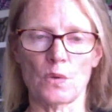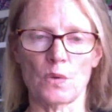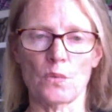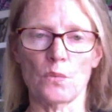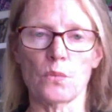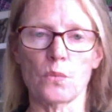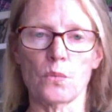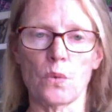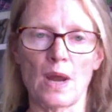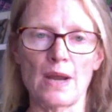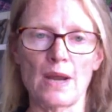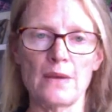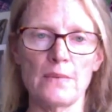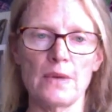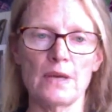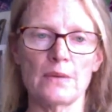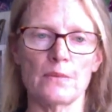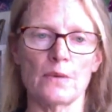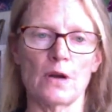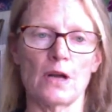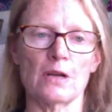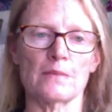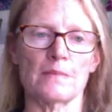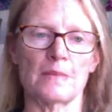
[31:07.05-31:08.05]
when we
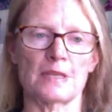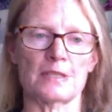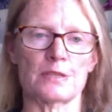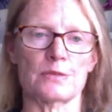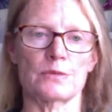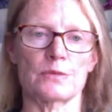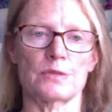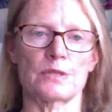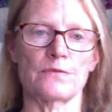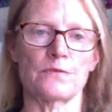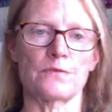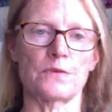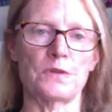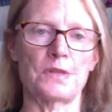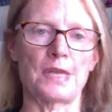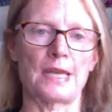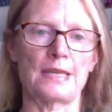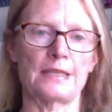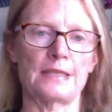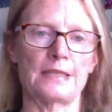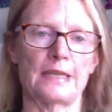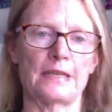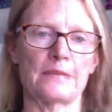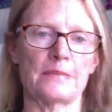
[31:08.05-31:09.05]
work muscles, if we
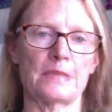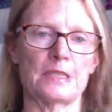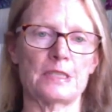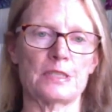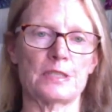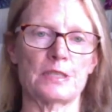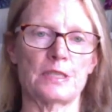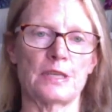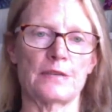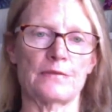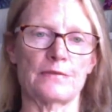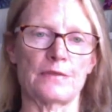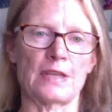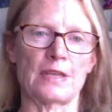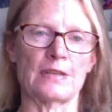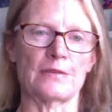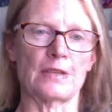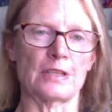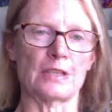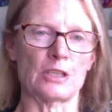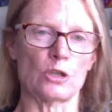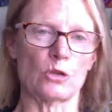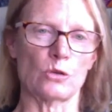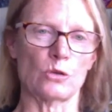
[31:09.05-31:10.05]
then get a bit stiff,
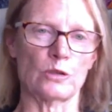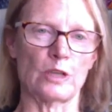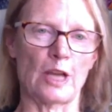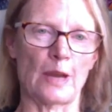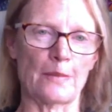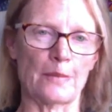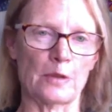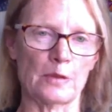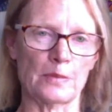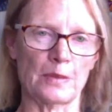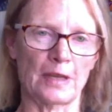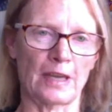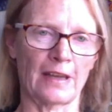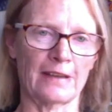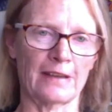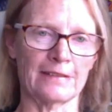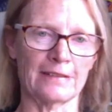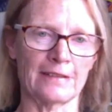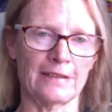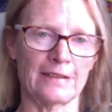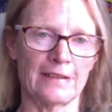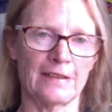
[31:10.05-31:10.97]
they shorten up a bit.